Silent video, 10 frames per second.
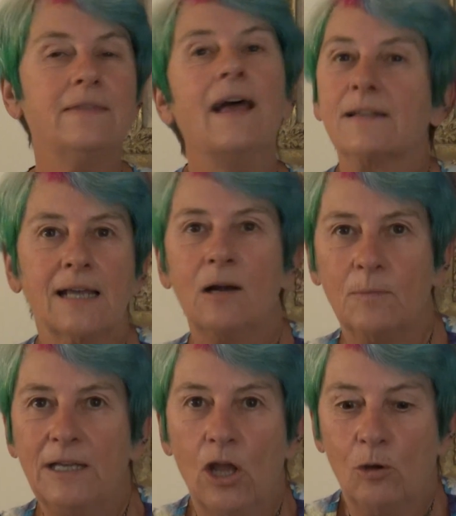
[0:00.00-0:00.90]
That's how
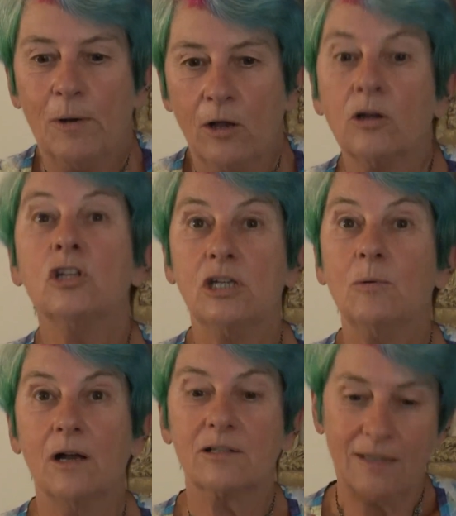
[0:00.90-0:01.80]
we know biology
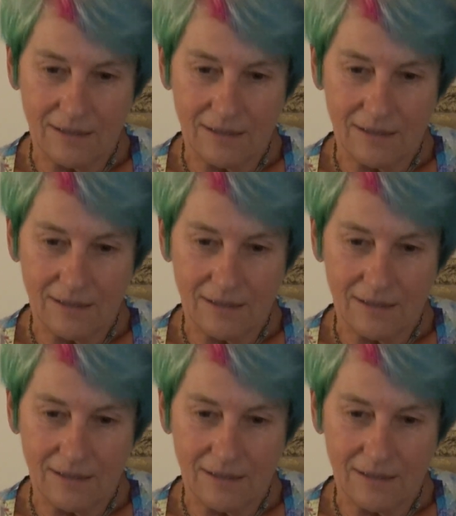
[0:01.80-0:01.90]
works.